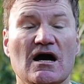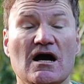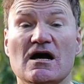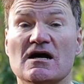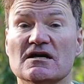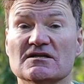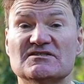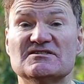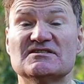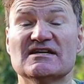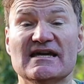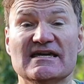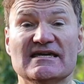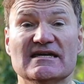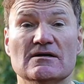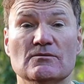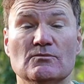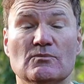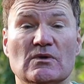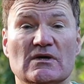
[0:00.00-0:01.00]
hard day
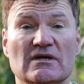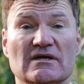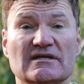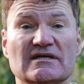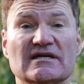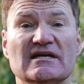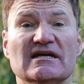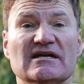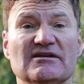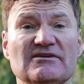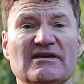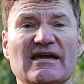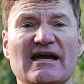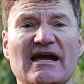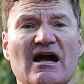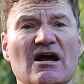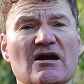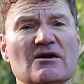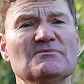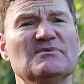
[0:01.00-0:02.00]
at work and you
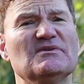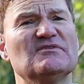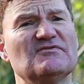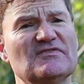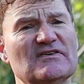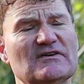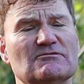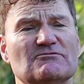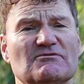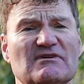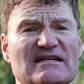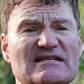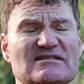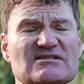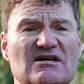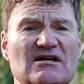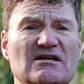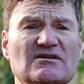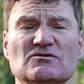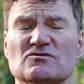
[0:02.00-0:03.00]
get home, you feel really
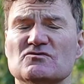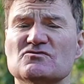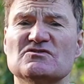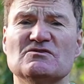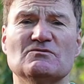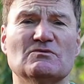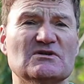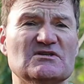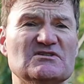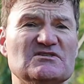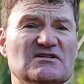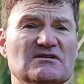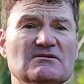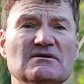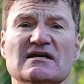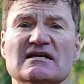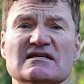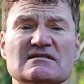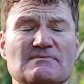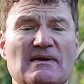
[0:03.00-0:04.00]
tired and all you want to
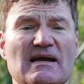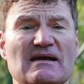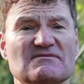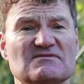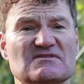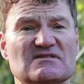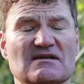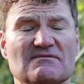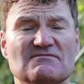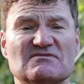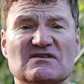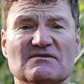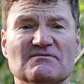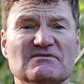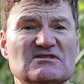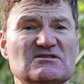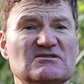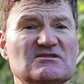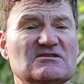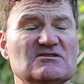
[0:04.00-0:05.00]
do is perhaps have
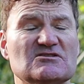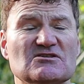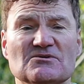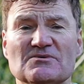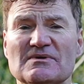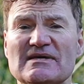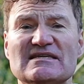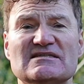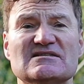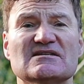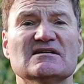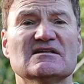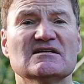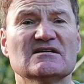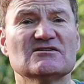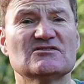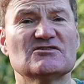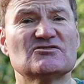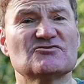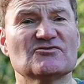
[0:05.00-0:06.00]
something to eat,
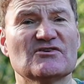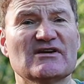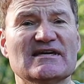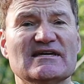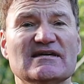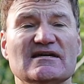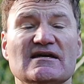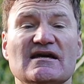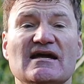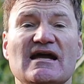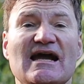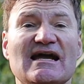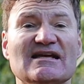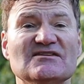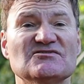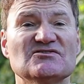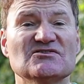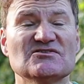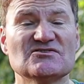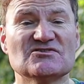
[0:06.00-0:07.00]
to drink,
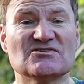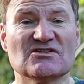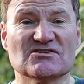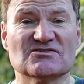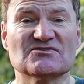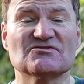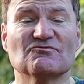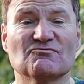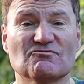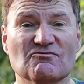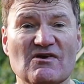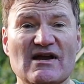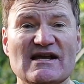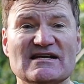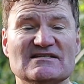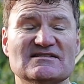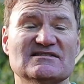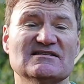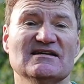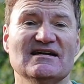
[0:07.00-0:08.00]
and to just
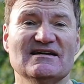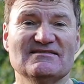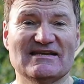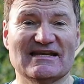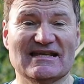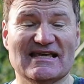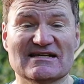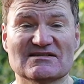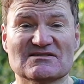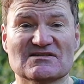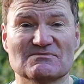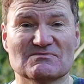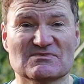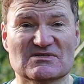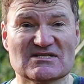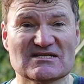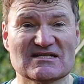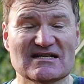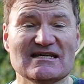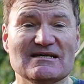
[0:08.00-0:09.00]
rest and then get some
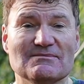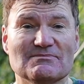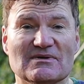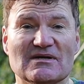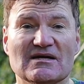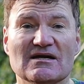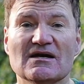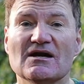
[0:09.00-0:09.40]
sleep.